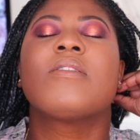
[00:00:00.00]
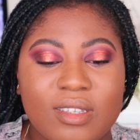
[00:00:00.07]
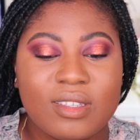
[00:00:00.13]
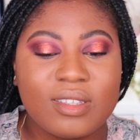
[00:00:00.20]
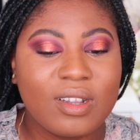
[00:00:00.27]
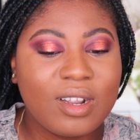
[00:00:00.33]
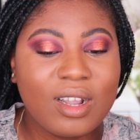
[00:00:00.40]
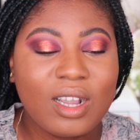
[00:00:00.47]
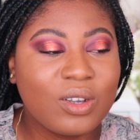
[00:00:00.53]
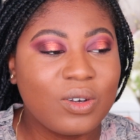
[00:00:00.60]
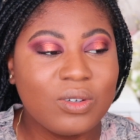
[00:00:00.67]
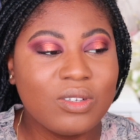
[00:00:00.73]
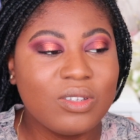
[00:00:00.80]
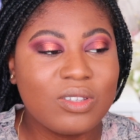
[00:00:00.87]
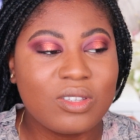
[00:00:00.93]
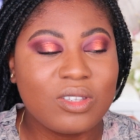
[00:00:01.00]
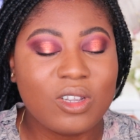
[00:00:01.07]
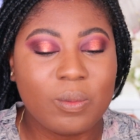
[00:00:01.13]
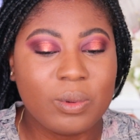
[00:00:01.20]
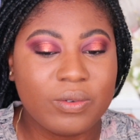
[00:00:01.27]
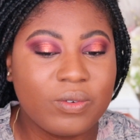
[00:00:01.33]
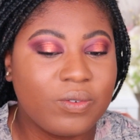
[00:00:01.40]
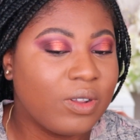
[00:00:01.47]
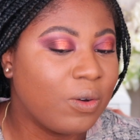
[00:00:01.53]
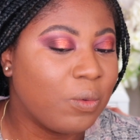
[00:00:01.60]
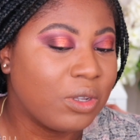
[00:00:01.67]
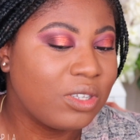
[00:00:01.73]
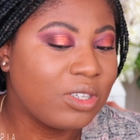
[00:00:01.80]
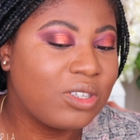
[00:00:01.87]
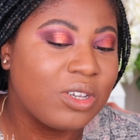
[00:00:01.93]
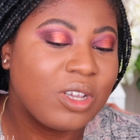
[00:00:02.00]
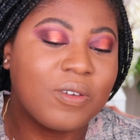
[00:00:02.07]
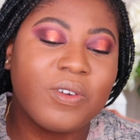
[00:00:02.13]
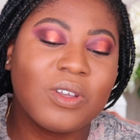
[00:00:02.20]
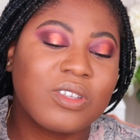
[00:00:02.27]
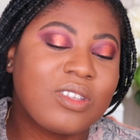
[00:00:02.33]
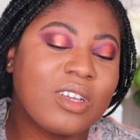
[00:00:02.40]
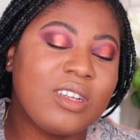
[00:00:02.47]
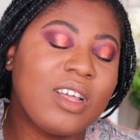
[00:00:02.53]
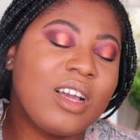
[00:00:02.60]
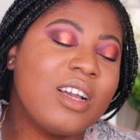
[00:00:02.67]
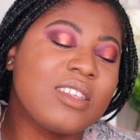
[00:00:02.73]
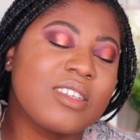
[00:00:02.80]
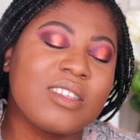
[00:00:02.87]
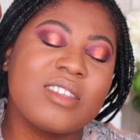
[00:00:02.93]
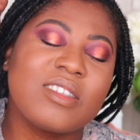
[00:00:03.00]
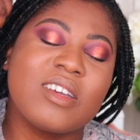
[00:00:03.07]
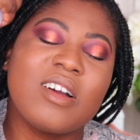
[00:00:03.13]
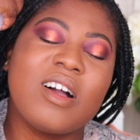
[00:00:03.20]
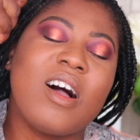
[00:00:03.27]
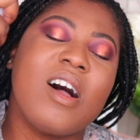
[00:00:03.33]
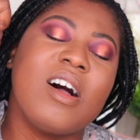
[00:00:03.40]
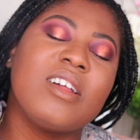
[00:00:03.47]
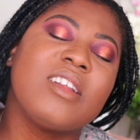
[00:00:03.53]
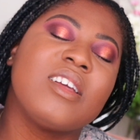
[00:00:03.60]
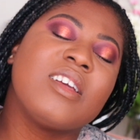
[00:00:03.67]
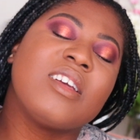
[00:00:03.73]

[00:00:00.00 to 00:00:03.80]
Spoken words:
Sorry, I couldn't stop even if I wanted to. It feels so nice because it's so hot.